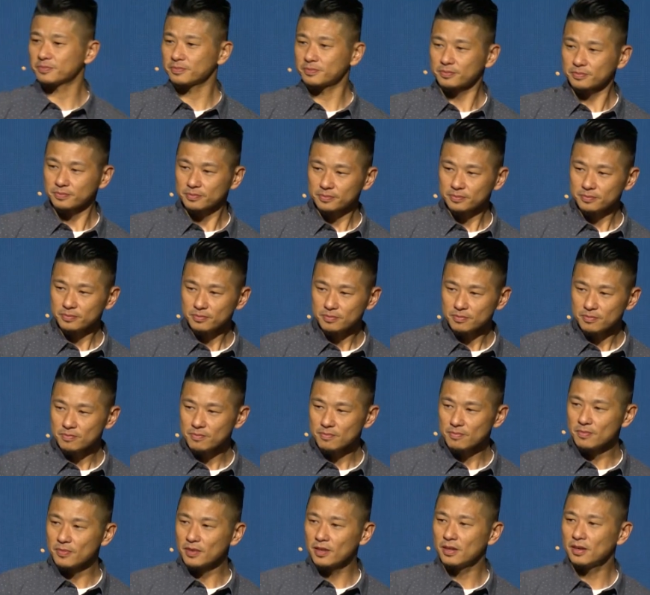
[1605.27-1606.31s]

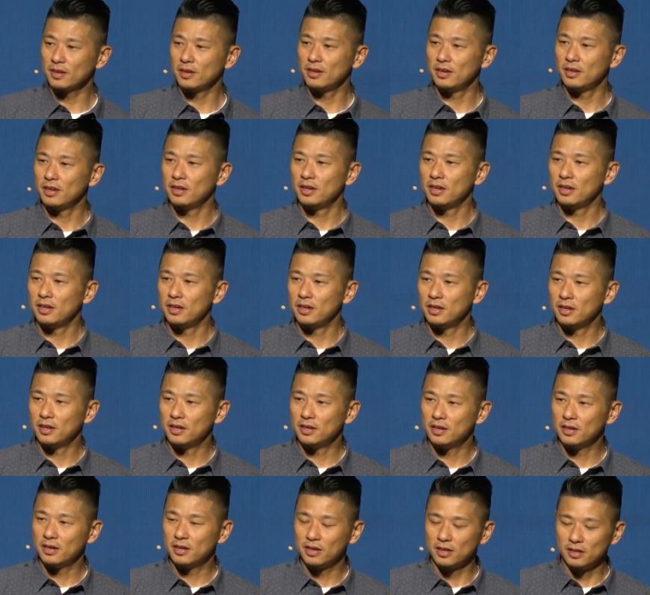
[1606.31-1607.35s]
(silence)